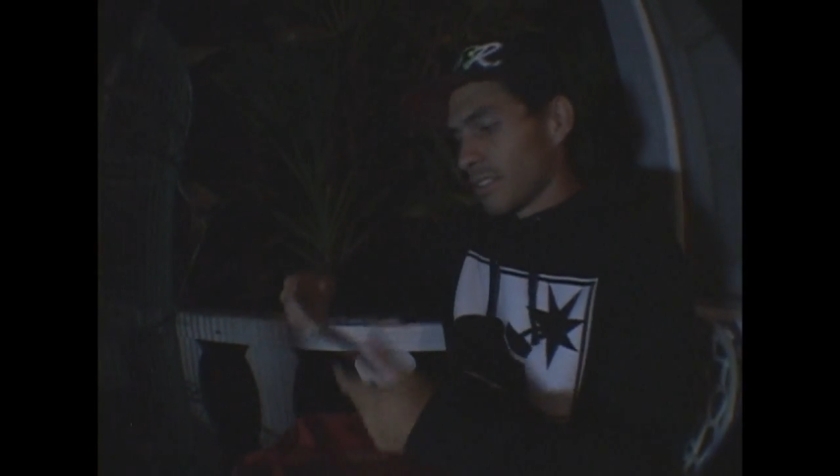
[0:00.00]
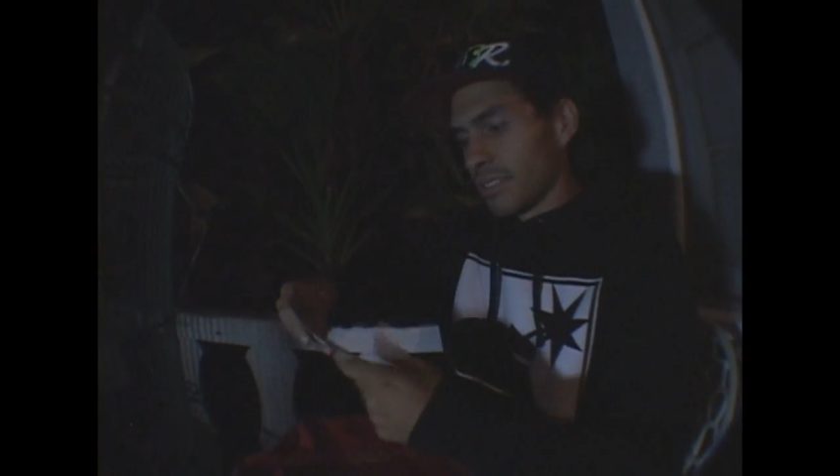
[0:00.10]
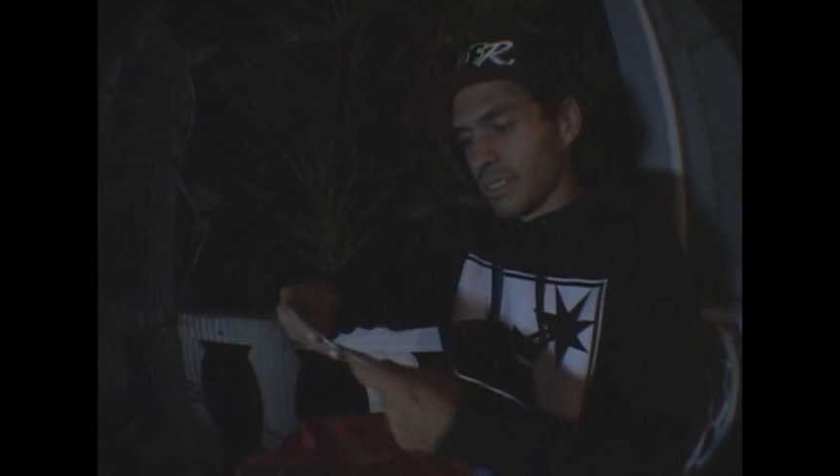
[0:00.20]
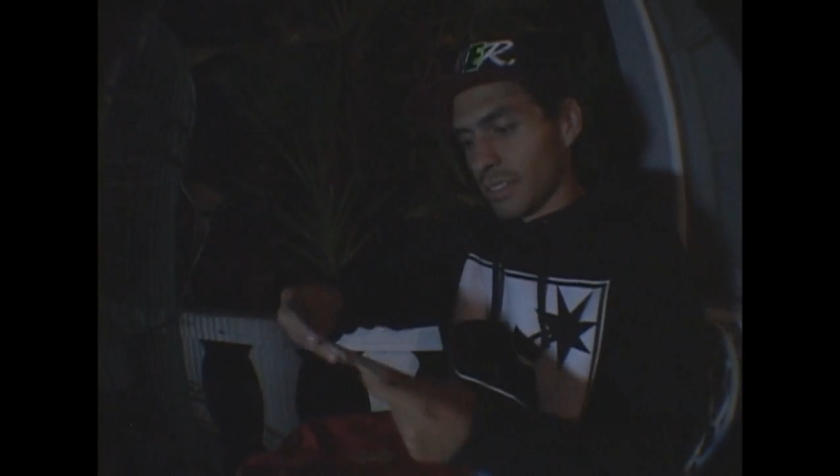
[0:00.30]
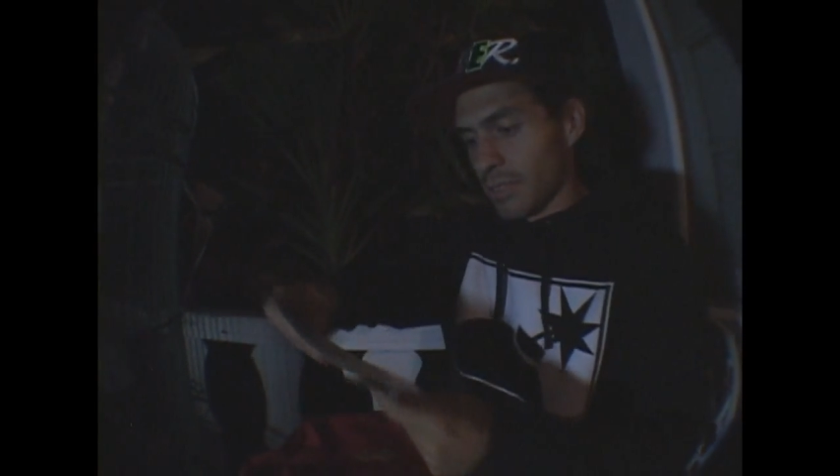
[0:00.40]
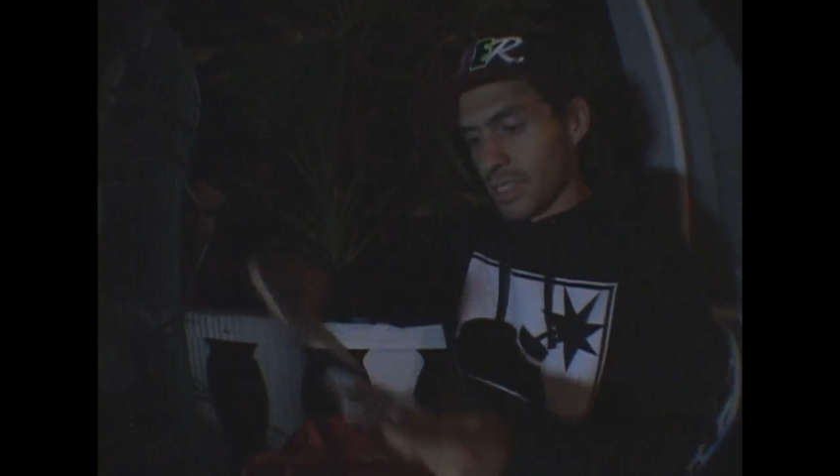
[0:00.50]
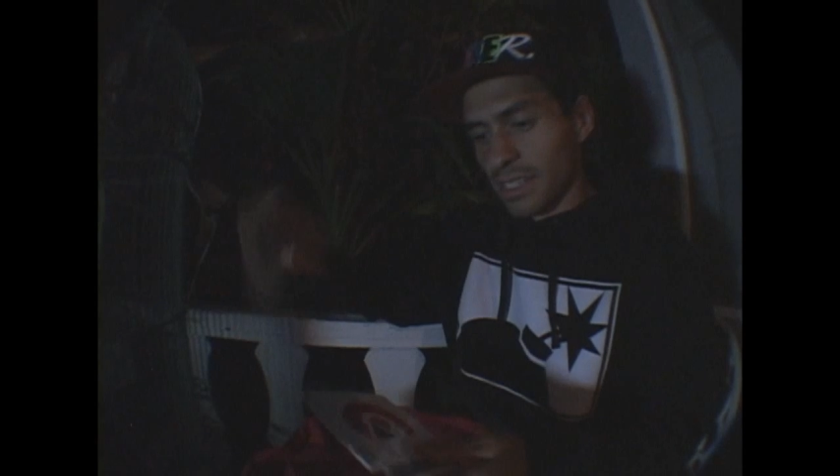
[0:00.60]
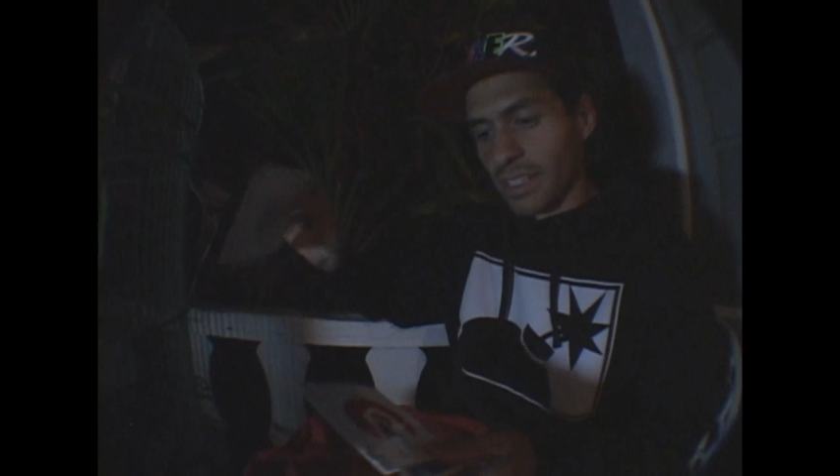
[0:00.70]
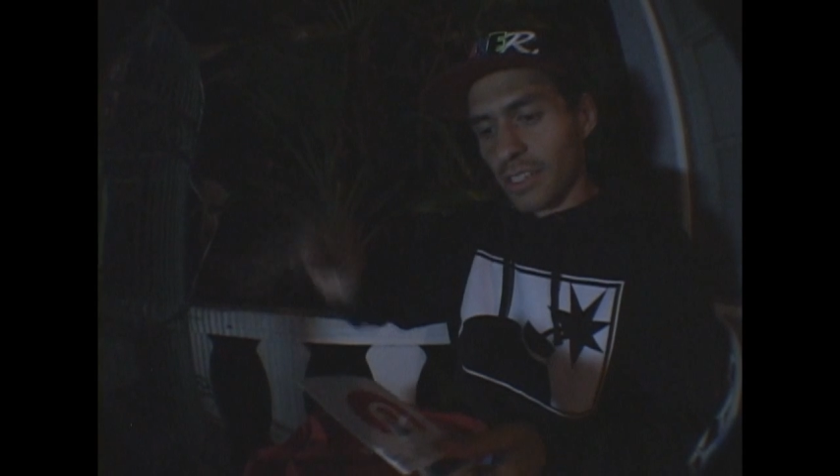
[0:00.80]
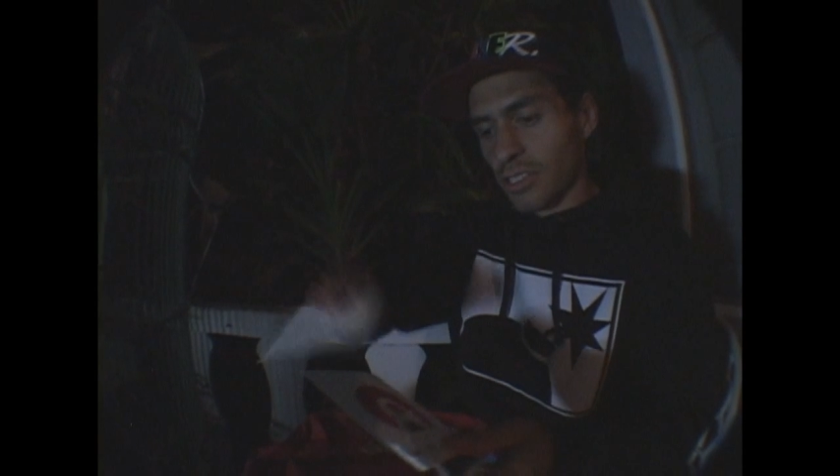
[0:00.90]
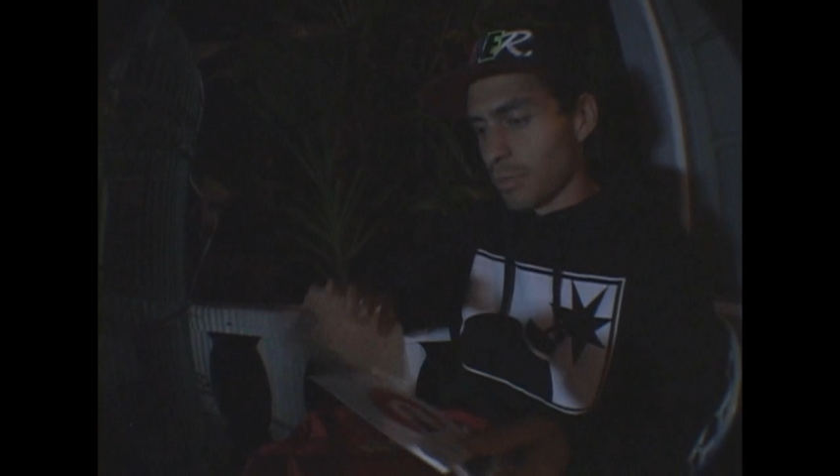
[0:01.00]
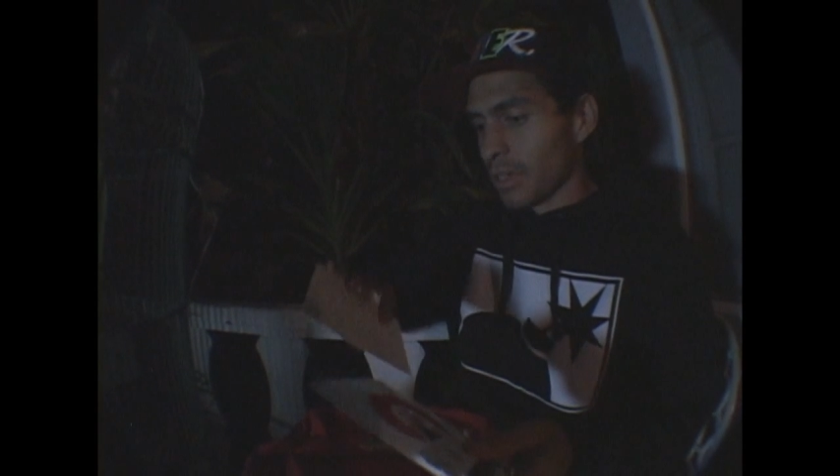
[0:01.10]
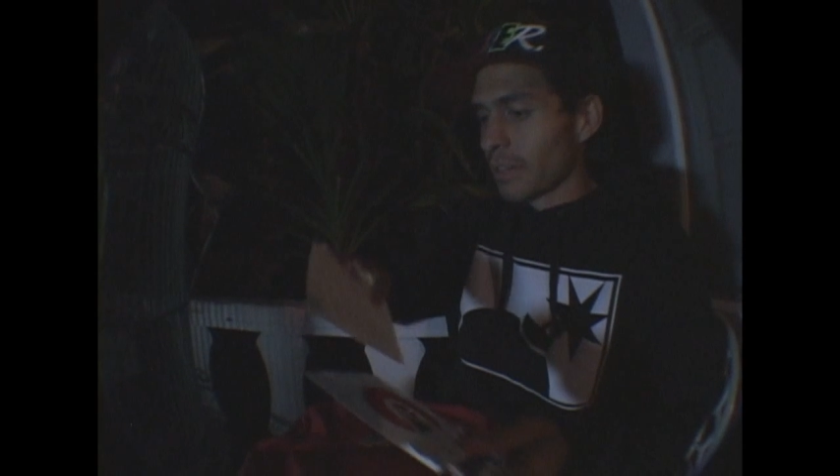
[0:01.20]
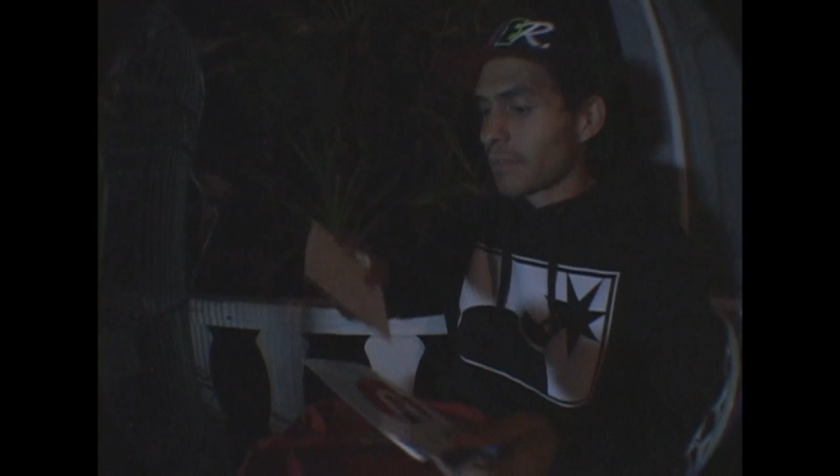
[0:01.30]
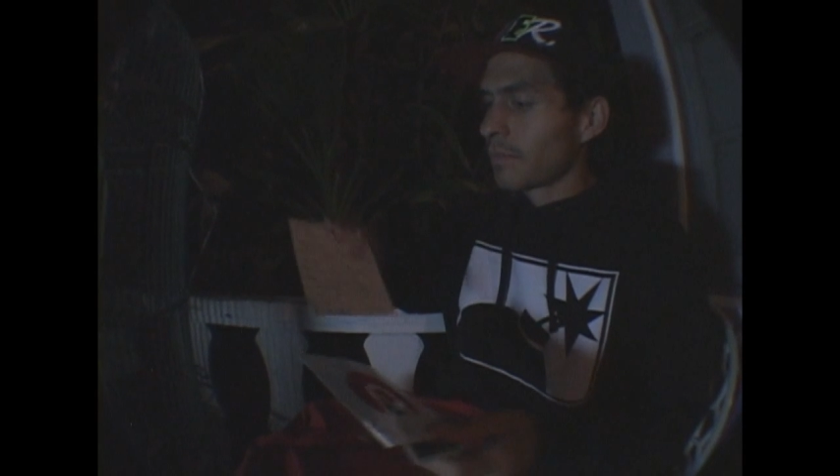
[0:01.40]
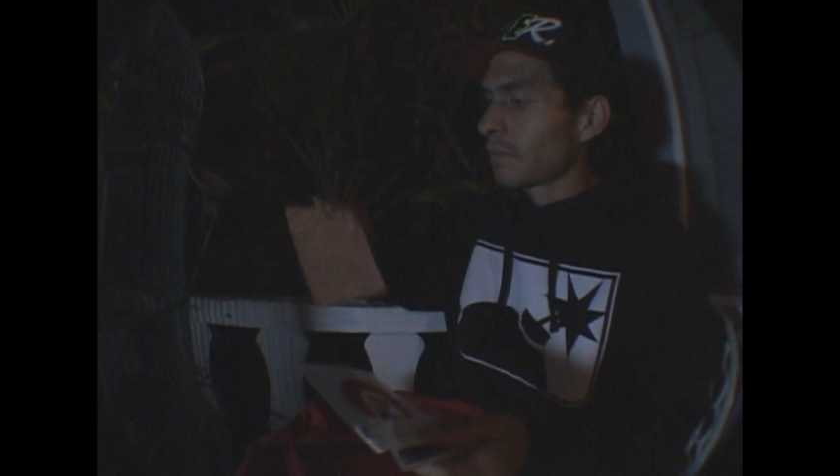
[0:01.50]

so I always need an extra pair.